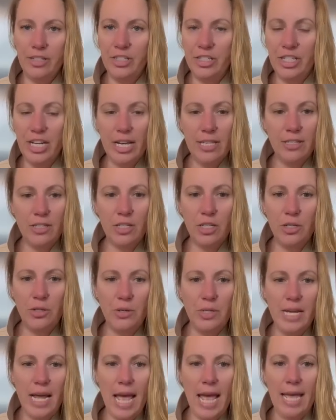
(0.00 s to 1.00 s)
Just
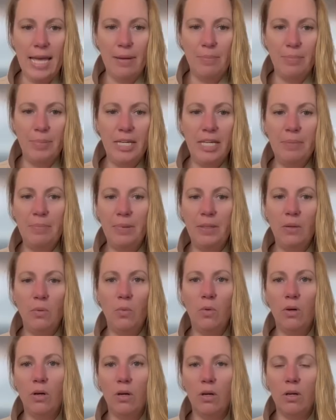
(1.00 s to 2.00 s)
today, people
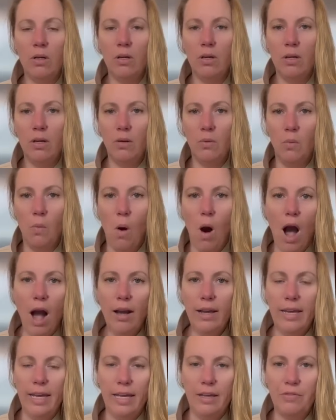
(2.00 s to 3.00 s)
were
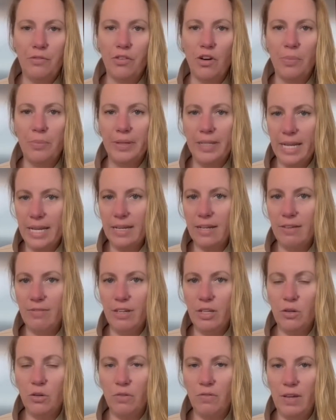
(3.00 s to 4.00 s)
walking from
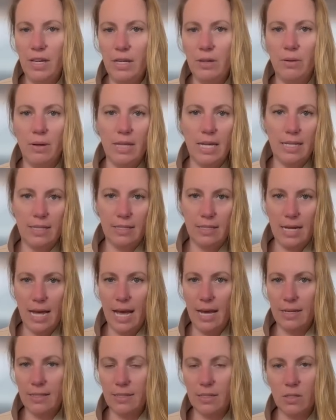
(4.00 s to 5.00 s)
Grindavikovigo, that's the
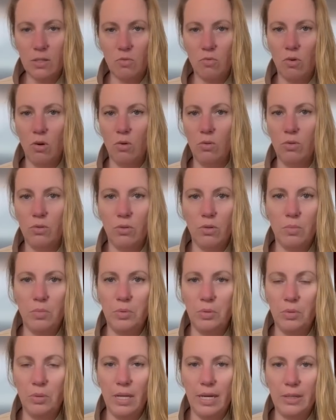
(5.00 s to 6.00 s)
access road to the
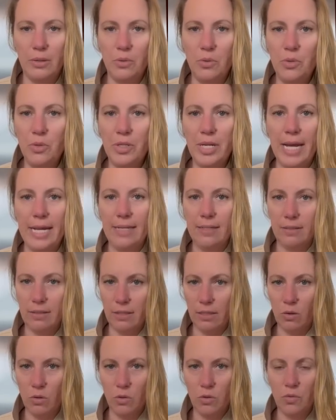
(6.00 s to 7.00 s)
Blue Lagoon, and
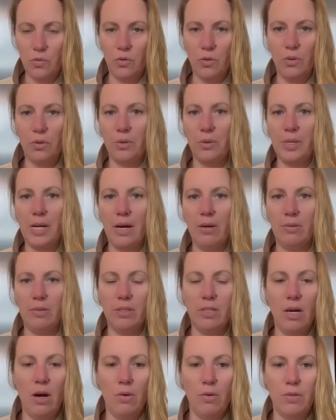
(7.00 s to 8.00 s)
it goes further down
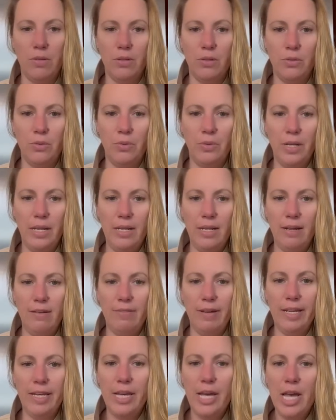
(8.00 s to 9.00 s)
south to
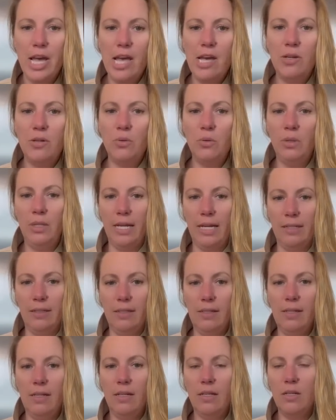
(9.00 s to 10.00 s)
Grindavik, to
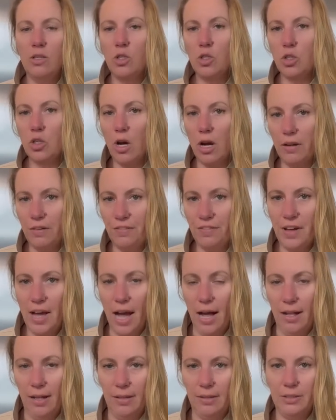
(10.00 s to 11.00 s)
Little
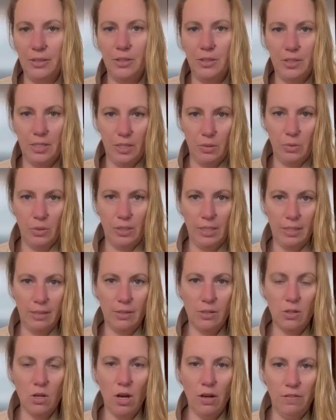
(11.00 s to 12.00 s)
Skokfell. You see where Little
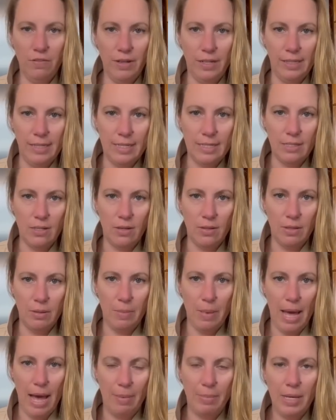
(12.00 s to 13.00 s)
Skokfell is on the
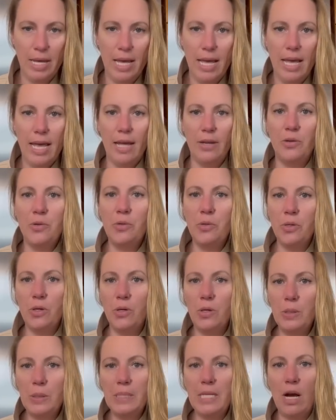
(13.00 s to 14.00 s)
map. And who
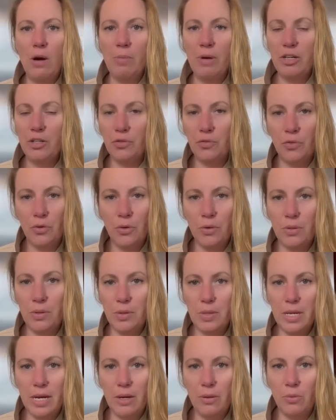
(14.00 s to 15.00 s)
knows how much
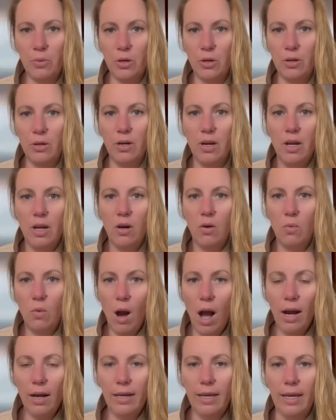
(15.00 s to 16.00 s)
further they were
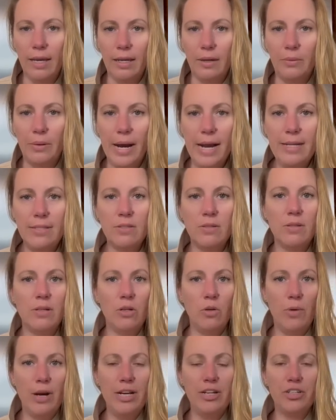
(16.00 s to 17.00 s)
walking, right? So the
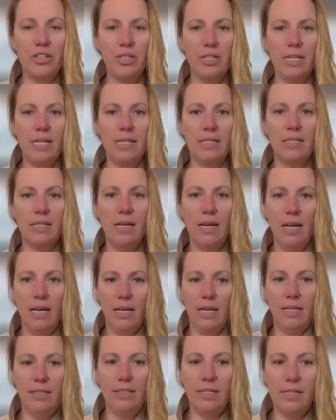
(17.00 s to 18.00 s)
question
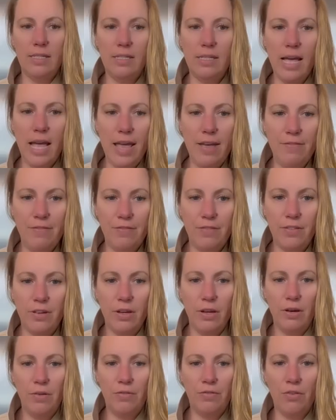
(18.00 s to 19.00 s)
is it safe
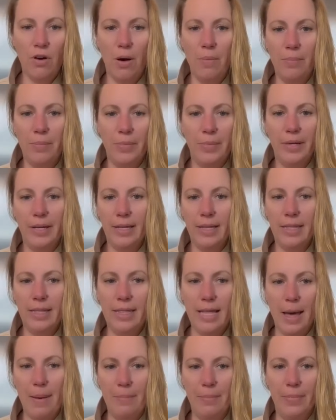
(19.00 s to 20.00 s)
from
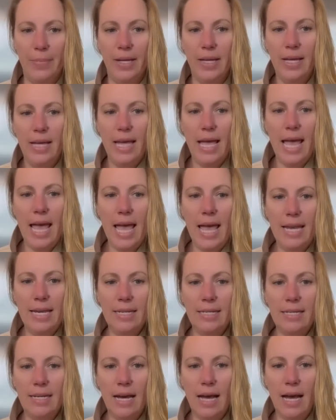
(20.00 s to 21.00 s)
them? And